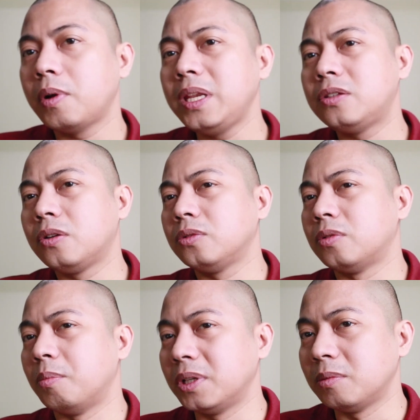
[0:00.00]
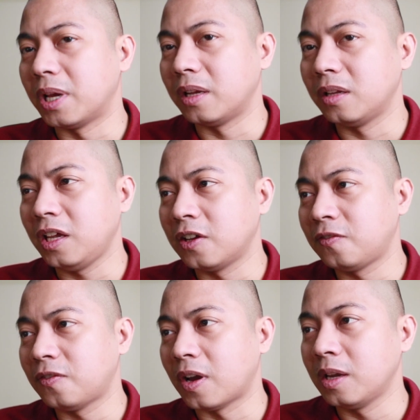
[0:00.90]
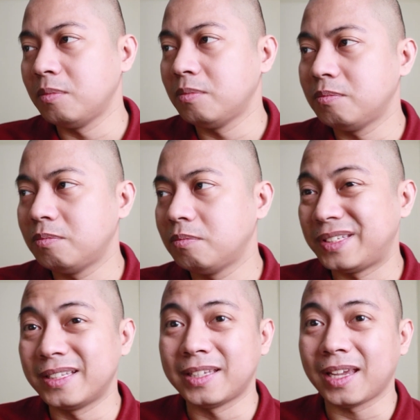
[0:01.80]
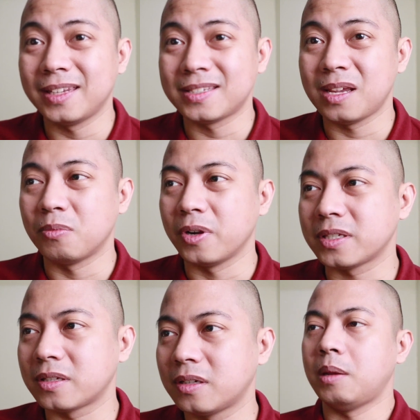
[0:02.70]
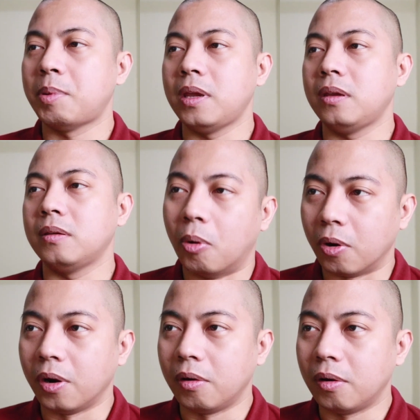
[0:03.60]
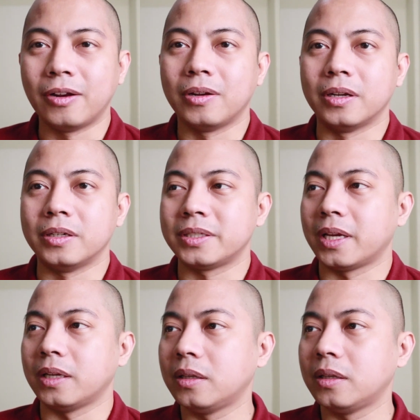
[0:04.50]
do I need to go to a middleman if I'm still taking the same risk and pay more? I don't understand.